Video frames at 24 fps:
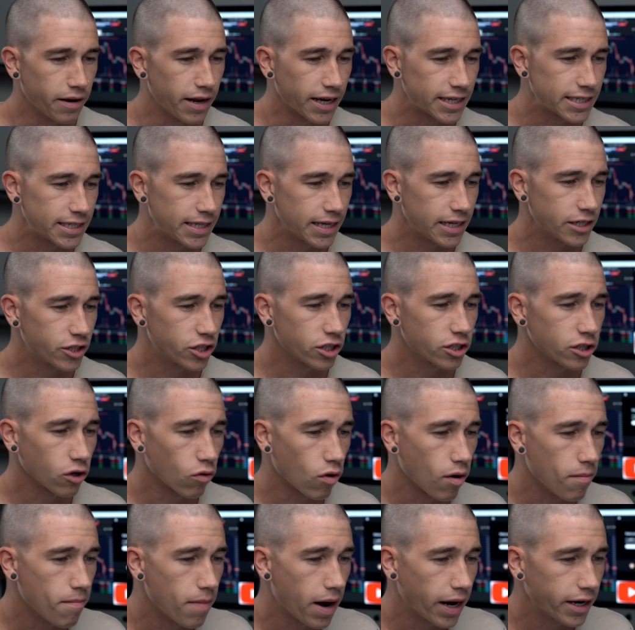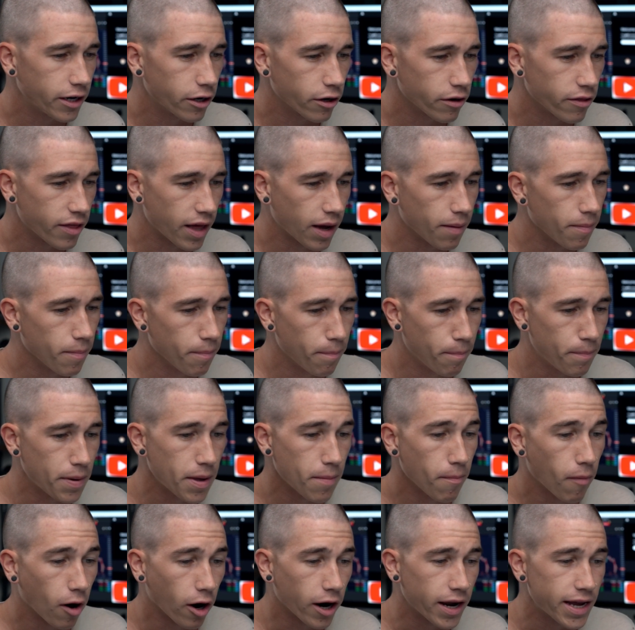next thing is just a reminder that
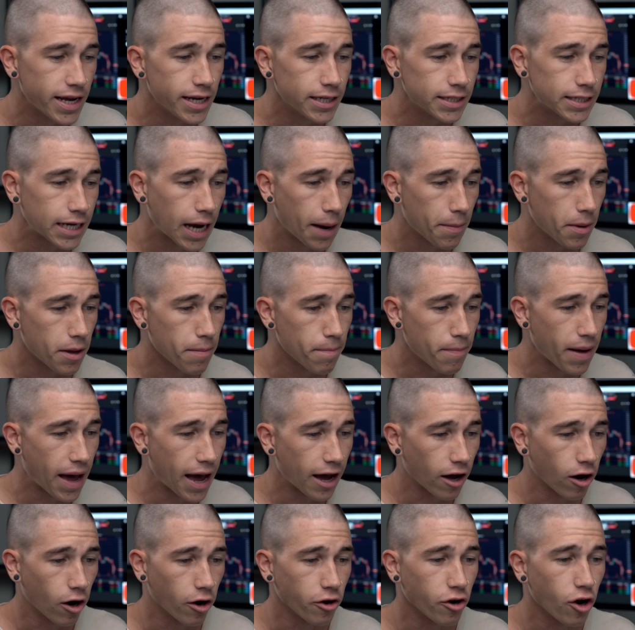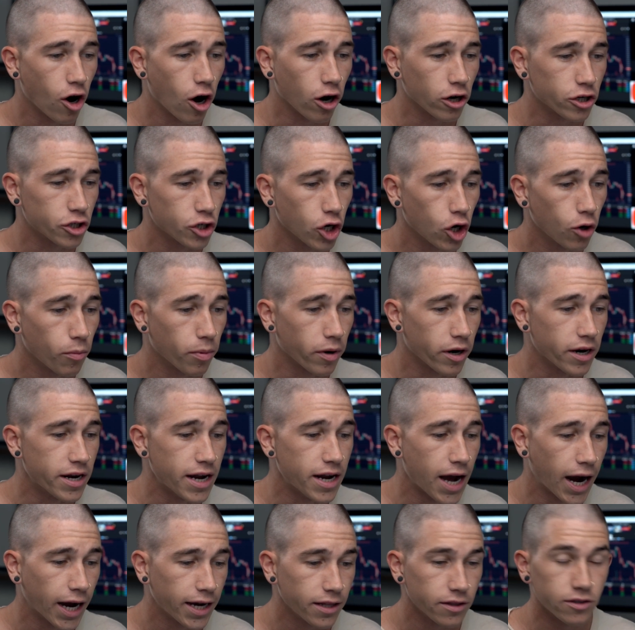BitMart is coming back on October
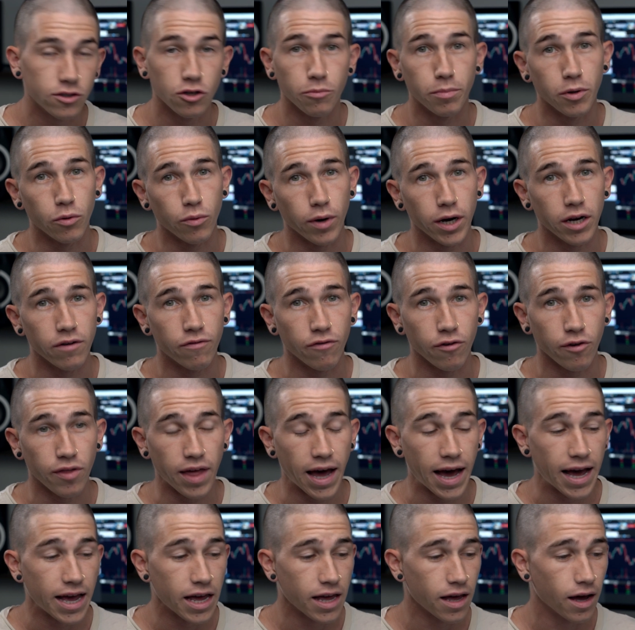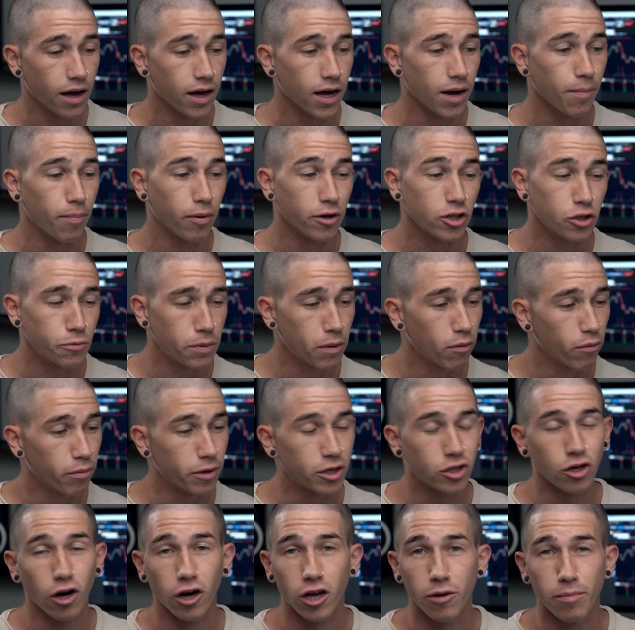9th, so be ready for that. A bunch of people have been
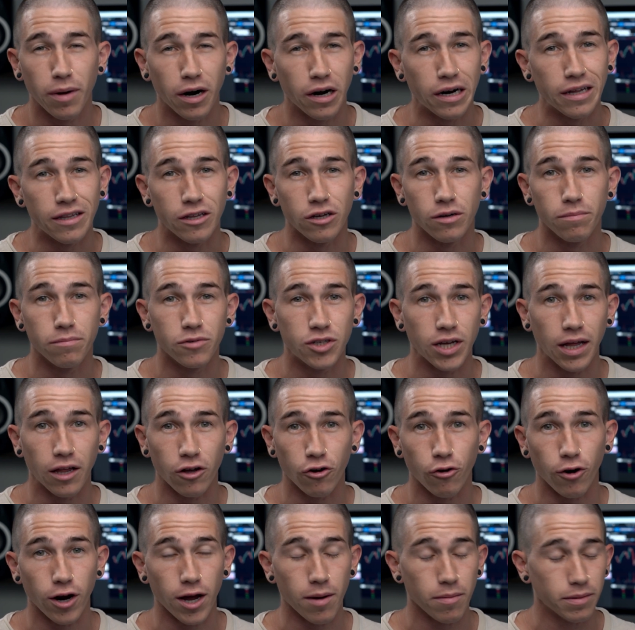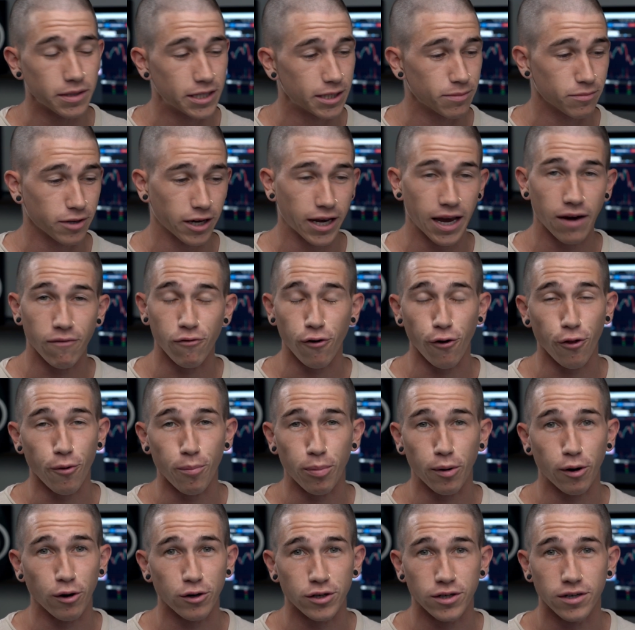talking about it in the Telegram. It seems like every other
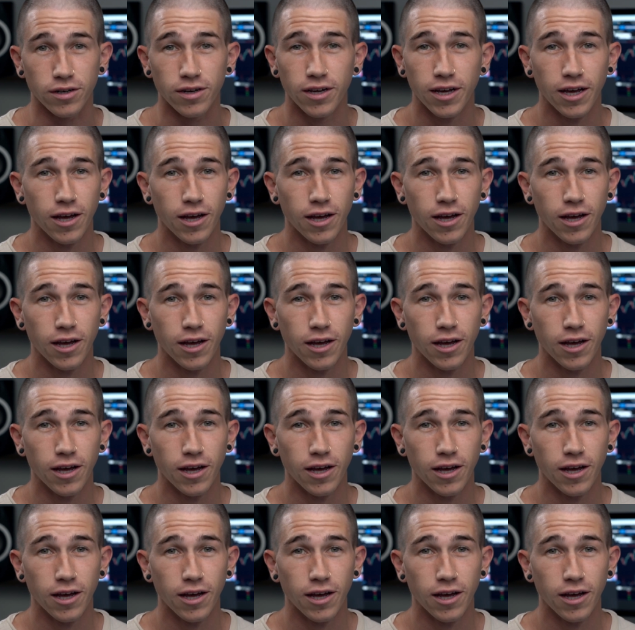person